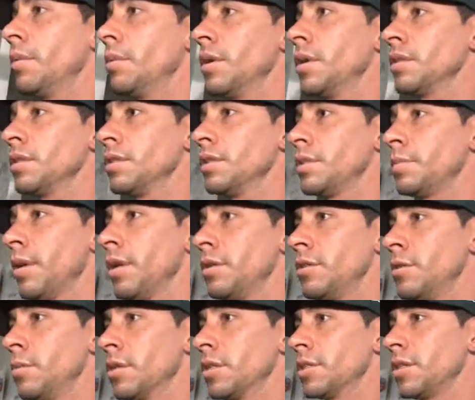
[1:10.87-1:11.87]
Doesn't spend
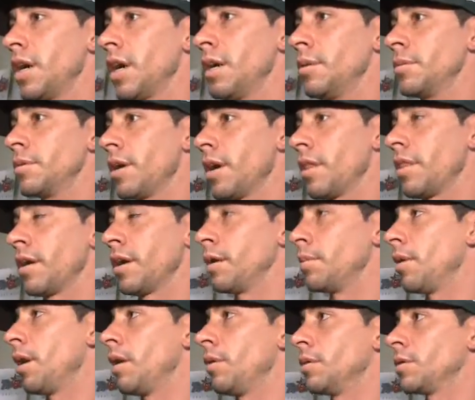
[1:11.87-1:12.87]
too much time trying to think
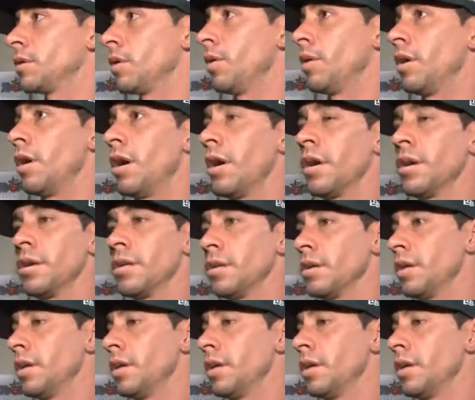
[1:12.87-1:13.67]
about what's going on.